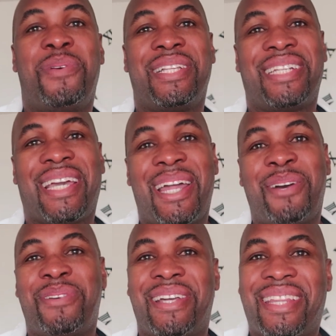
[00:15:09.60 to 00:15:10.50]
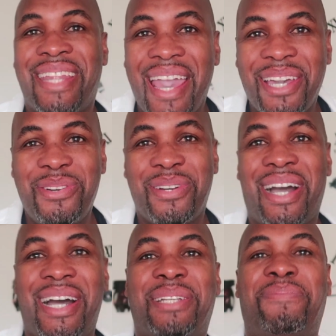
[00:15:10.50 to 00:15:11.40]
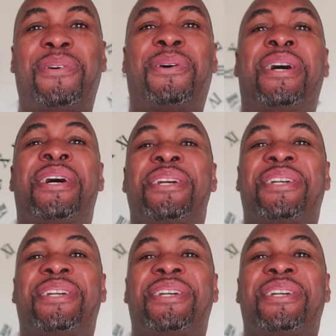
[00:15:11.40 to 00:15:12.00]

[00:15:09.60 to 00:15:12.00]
Once again, I want to thank you guys for